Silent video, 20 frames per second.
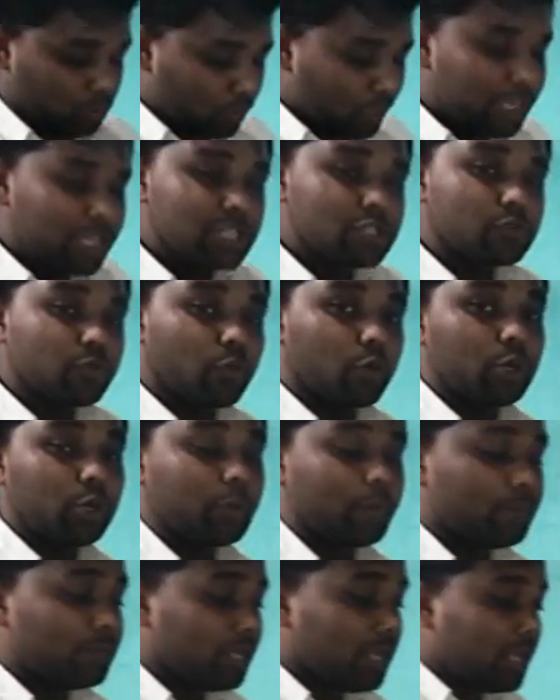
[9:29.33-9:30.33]
What is
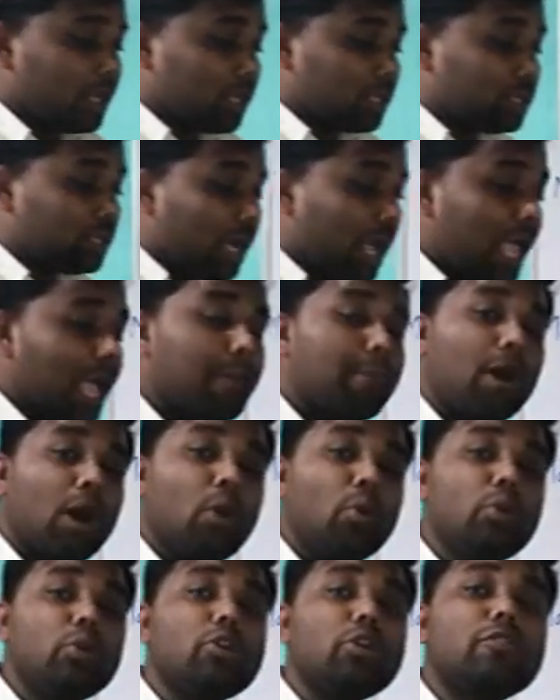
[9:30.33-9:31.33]
volume? The
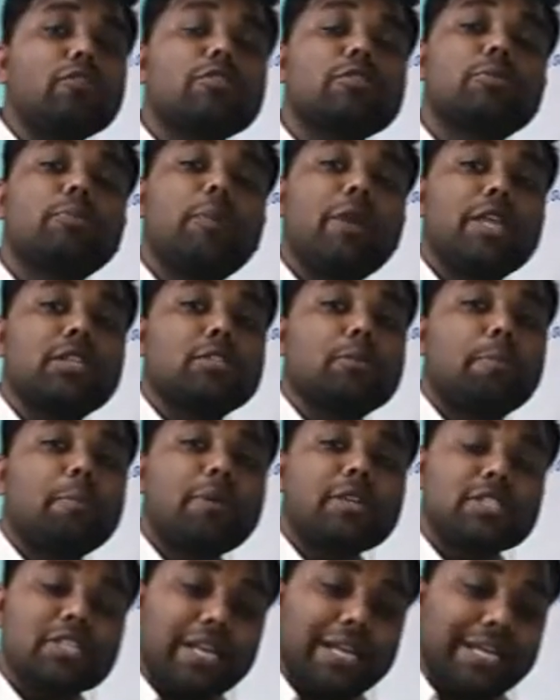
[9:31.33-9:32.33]
amount of space
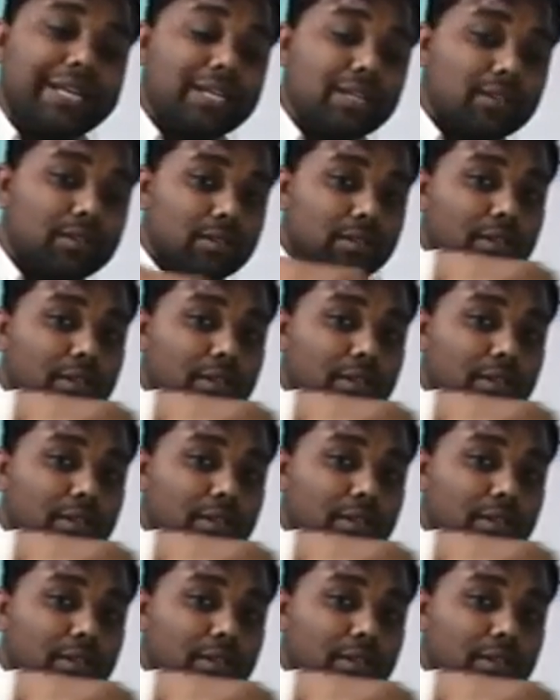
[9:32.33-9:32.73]
present